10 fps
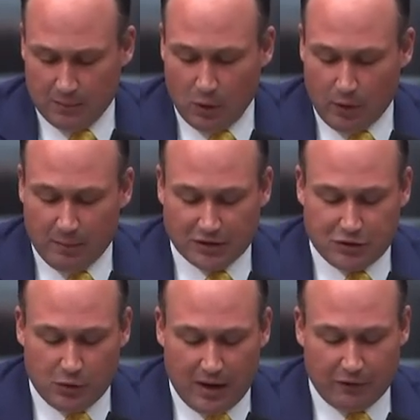but we must
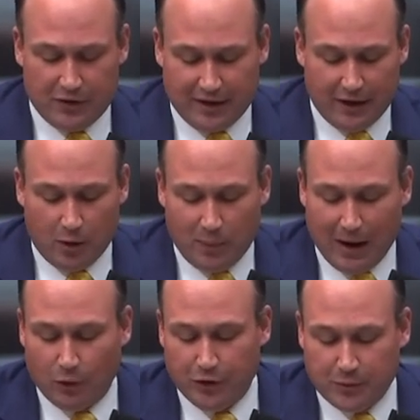do everything in our
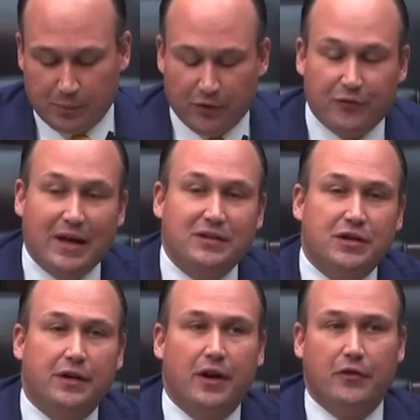power to prevent
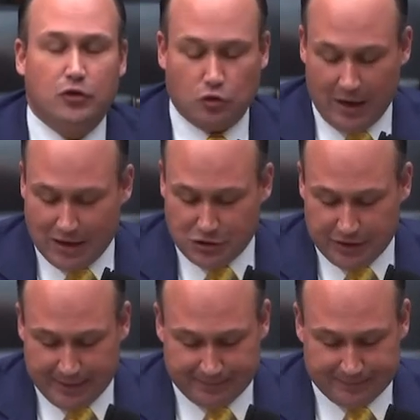another
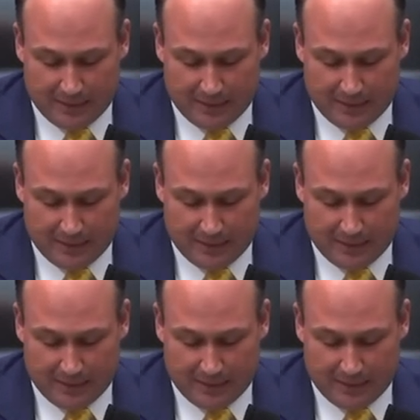tragedy.